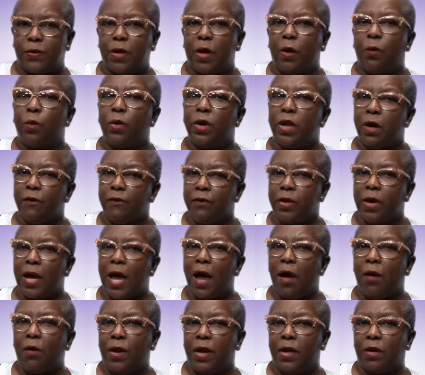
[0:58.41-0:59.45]
And whenever you're
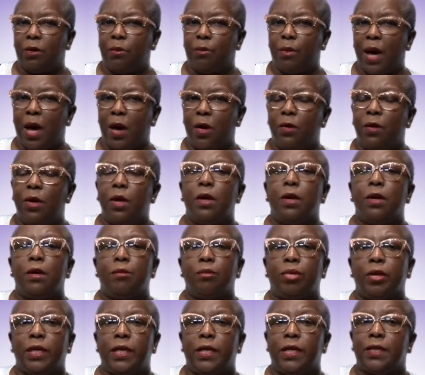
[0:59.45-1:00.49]
out and about,
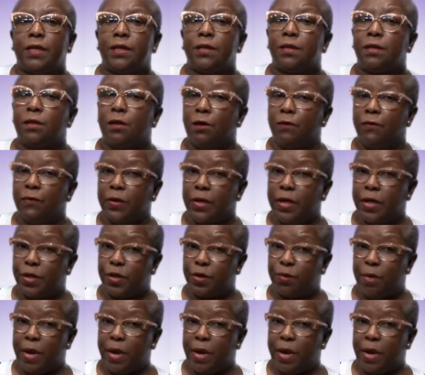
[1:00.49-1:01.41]
please don't forget your